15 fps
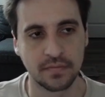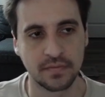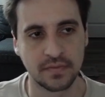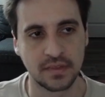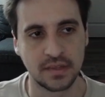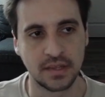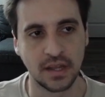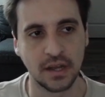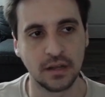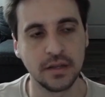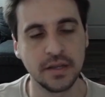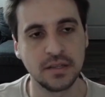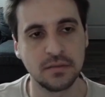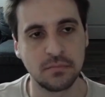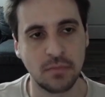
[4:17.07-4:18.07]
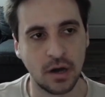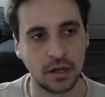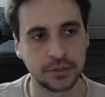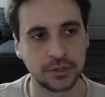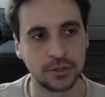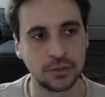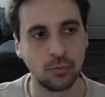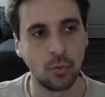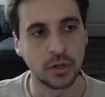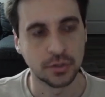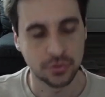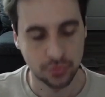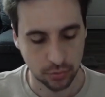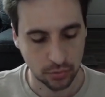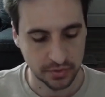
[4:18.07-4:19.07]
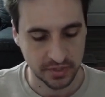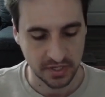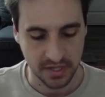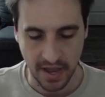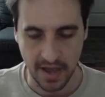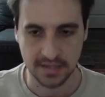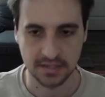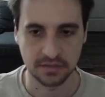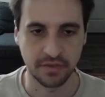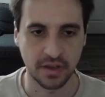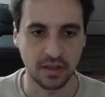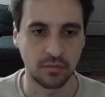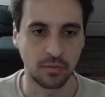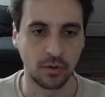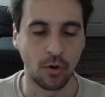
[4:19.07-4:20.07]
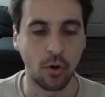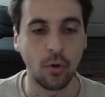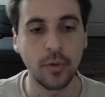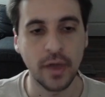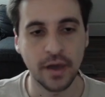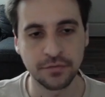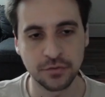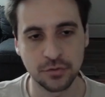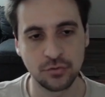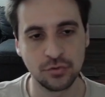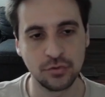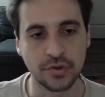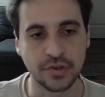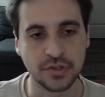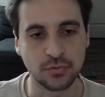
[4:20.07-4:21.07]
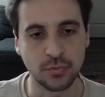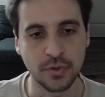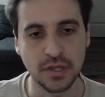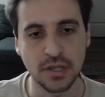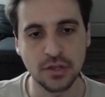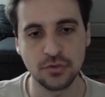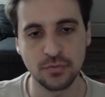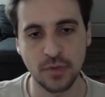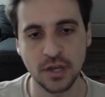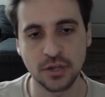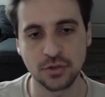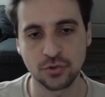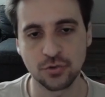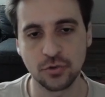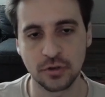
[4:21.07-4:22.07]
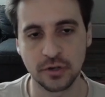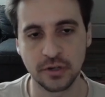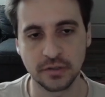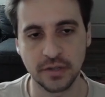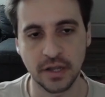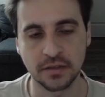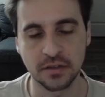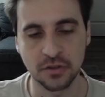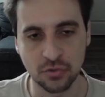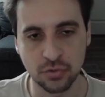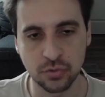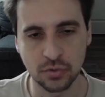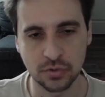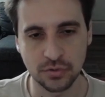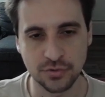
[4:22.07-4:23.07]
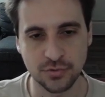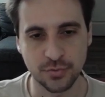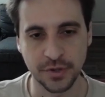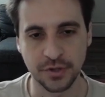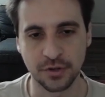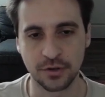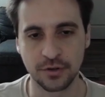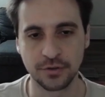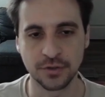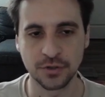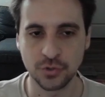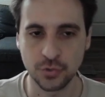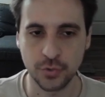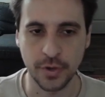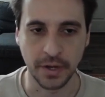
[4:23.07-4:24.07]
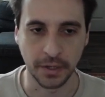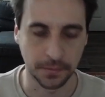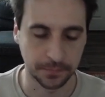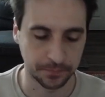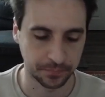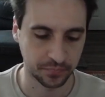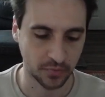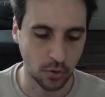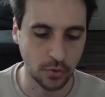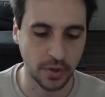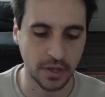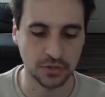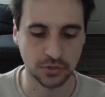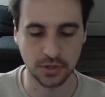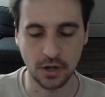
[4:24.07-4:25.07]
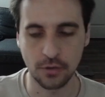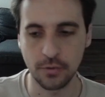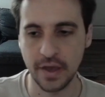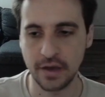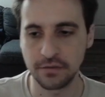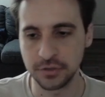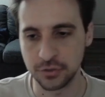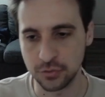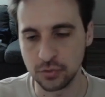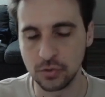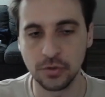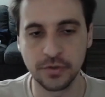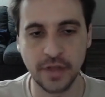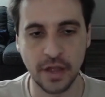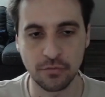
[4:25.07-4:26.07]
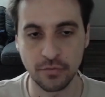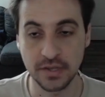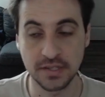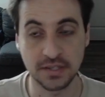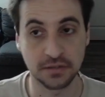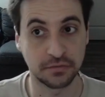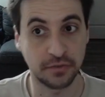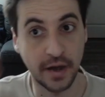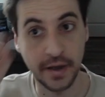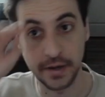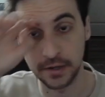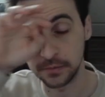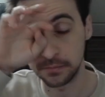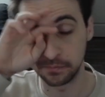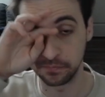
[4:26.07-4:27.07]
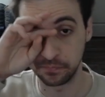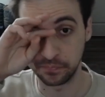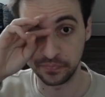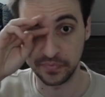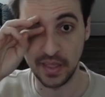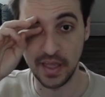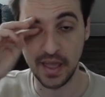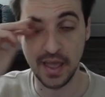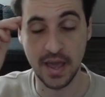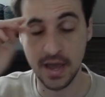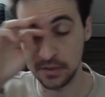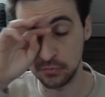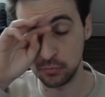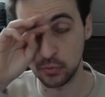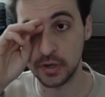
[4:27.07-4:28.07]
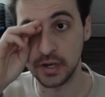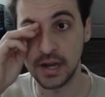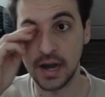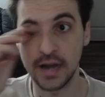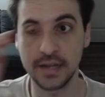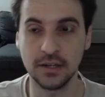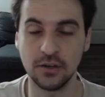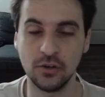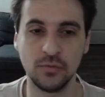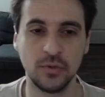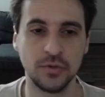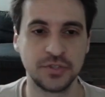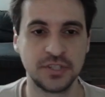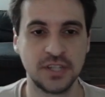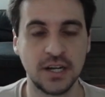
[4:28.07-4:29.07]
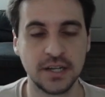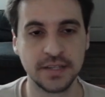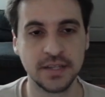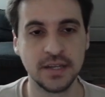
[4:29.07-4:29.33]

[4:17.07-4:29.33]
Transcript: telling the model what tools it has available. All we have to do is we need to make sure that the tools return a string. Okay, so now we have a tool that reads a file, and we're kind of almost done,